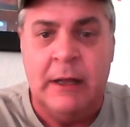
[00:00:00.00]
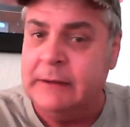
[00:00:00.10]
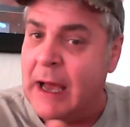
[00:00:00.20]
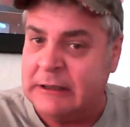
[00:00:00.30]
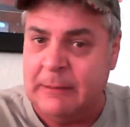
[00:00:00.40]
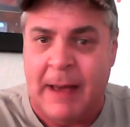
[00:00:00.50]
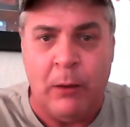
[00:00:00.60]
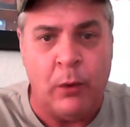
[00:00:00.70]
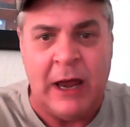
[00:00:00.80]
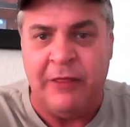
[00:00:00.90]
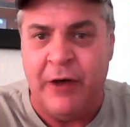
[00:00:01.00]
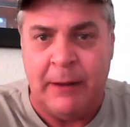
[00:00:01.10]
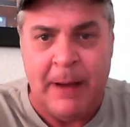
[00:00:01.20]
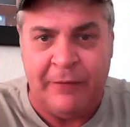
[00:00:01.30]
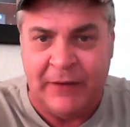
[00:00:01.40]
Talked about what I
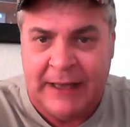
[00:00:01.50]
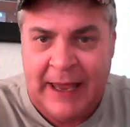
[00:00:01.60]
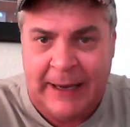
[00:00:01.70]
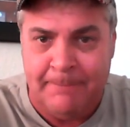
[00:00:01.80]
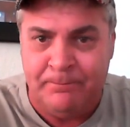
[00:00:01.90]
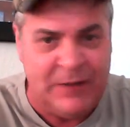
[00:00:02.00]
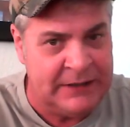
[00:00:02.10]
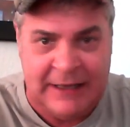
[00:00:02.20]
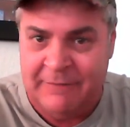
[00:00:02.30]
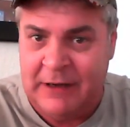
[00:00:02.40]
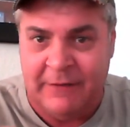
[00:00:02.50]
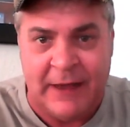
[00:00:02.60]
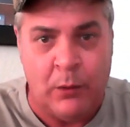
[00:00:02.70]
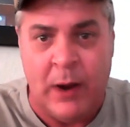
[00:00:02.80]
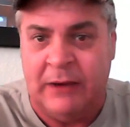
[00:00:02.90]
thought about the game. Didn't give
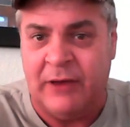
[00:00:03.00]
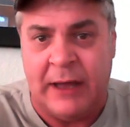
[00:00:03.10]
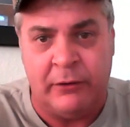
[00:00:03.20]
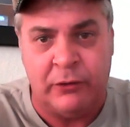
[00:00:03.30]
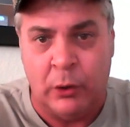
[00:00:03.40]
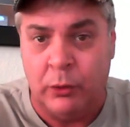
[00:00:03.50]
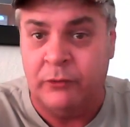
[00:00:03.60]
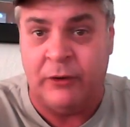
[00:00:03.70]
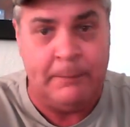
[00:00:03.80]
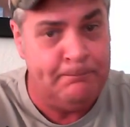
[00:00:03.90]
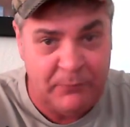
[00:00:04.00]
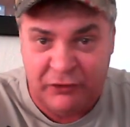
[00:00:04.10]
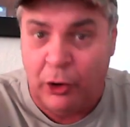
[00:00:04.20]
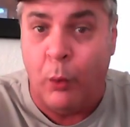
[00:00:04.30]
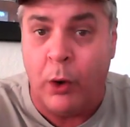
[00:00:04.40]
anything away, side or total, because I'm
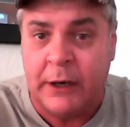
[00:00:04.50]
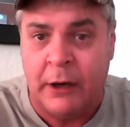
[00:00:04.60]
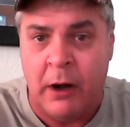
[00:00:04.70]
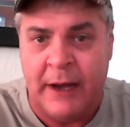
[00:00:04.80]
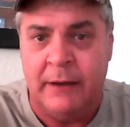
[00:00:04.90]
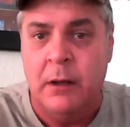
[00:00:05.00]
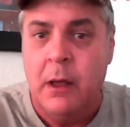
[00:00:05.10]
still working on it.